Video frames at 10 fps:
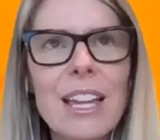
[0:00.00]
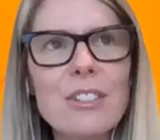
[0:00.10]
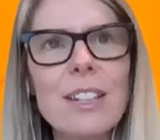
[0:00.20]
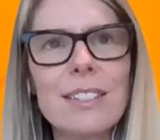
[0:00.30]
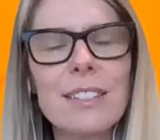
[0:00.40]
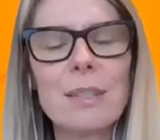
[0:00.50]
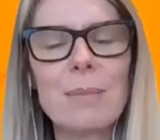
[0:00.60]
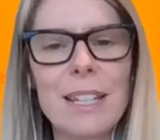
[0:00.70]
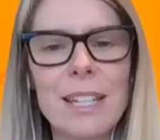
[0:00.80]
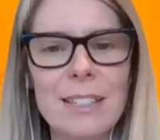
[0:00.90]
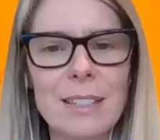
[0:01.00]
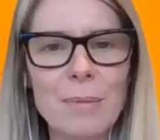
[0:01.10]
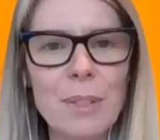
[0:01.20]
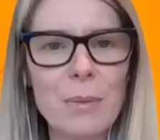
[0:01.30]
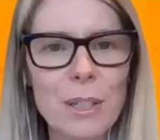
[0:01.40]
interesting to me that it's
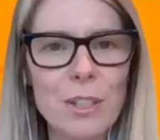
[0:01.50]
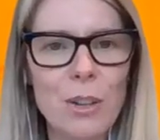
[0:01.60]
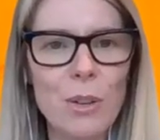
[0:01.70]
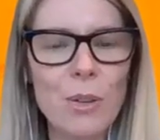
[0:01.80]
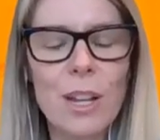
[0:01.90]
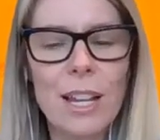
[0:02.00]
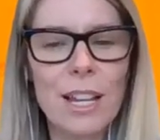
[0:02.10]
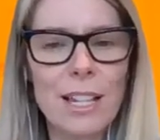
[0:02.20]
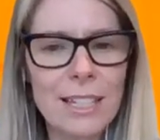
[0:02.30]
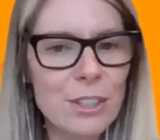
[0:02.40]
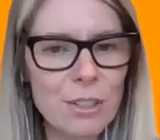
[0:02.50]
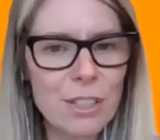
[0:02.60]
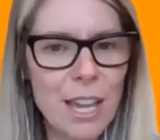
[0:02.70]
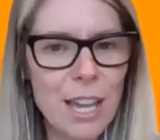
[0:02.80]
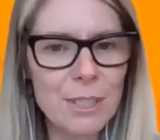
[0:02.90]
something we do at least
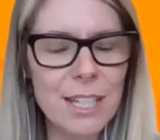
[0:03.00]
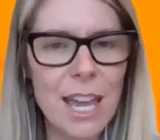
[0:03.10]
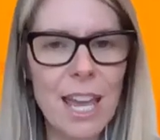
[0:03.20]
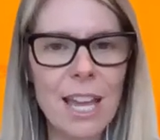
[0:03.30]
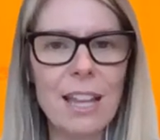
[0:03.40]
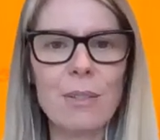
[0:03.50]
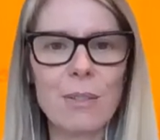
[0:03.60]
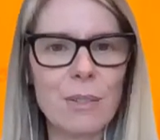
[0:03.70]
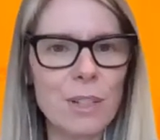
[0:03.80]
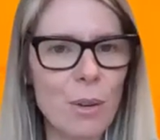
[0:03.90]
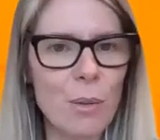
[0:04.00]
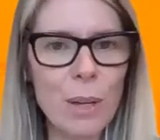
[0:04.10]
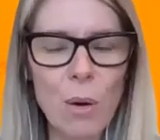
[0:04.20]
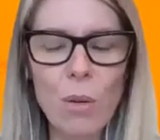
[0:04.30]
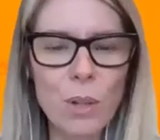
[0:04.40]
3 times a day.
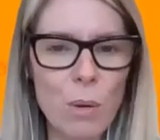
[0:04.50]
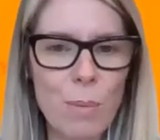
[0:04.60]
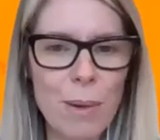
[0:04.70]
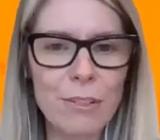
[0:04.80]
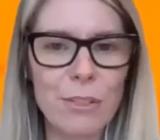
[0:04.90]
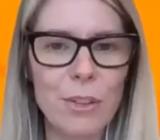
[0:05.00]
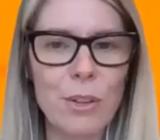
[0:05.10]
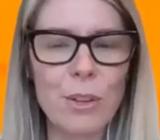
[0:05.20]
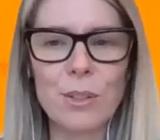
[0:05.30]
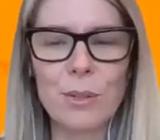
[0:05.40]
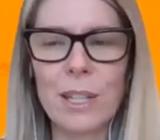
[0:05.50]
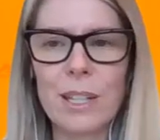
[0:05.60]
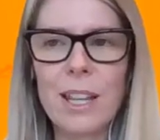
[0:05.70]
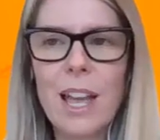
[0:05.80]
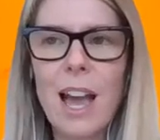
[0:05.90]
We all know about food.
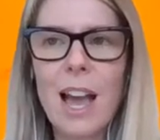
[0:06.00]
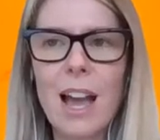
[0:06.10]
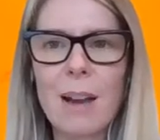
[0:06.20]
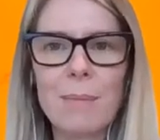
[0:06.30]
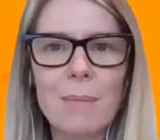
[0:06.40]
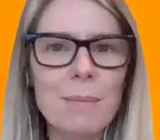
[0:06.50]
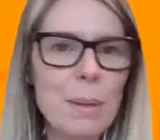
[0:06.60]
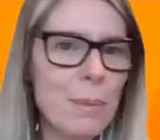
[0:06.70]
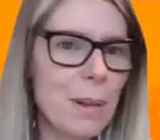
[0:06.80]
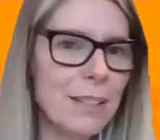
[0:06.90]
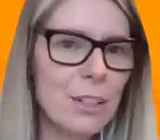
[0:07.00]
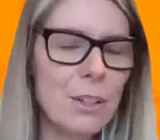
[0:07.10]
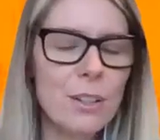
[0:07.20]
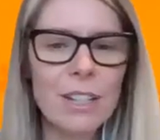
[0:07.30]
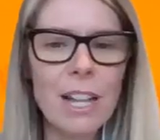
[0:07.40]
People like to
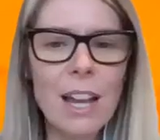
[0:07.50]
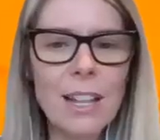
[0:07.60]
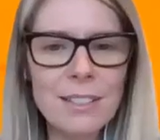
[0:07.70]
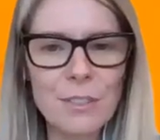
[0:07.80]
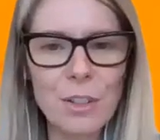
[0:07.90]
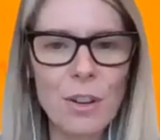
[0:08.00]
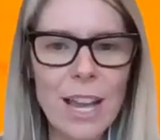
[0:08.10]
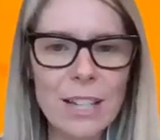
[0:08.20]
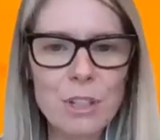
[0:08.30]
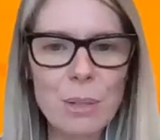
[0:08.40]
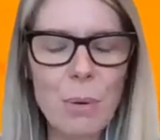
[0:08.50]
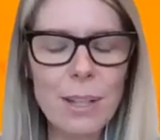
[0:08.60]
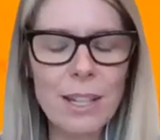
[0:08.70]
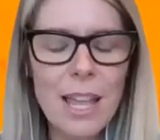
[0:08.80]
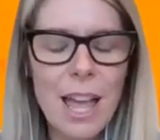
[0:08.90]
cook, regardless of your entry
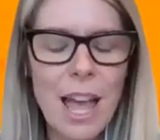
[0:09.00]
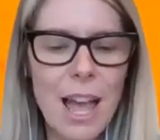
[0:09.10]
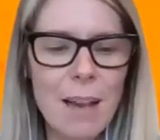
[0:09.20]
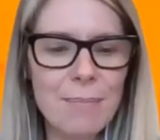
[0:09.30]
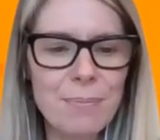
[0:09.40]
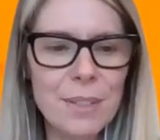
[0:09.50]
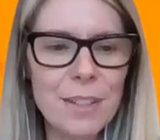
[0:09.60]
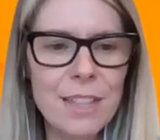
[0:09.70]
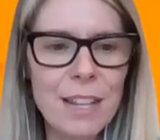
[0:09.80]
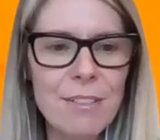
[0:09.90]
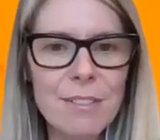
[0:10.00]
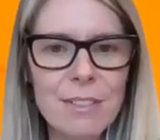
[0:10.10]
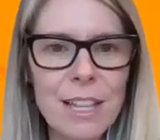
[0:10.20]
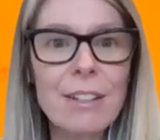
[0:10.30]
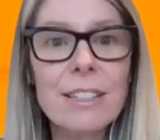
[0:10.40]
point. There
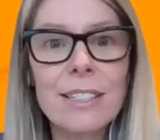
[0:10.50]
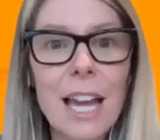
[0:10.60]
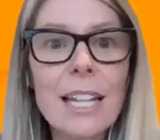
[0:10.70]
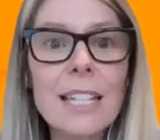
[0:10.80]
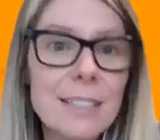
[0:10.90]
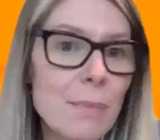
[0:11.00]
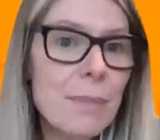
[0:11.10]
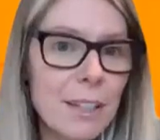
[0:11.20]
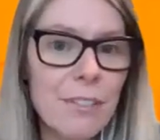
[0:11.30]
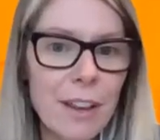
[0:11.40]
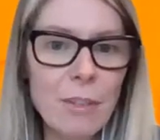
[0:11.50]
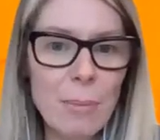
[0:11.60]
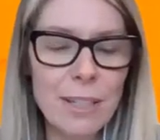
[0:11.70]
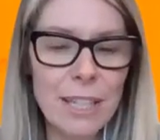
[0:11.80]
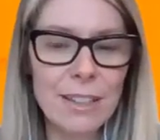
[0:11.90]
is kind of something for
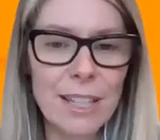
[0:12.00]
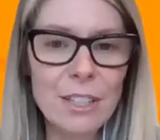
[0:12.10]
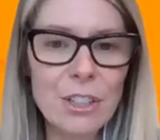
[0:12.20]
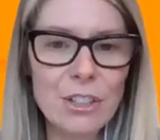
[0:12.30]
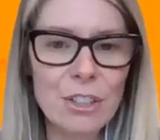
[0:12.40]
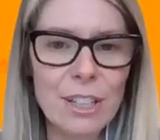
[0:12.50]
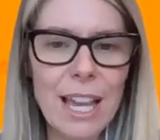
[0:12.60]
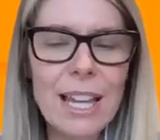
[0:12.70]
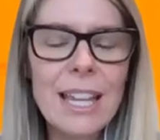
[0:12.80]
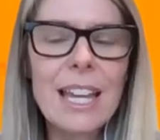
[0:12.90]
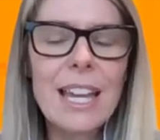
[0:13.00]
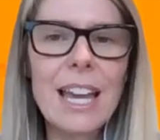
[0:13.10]
everybody in the industry, yet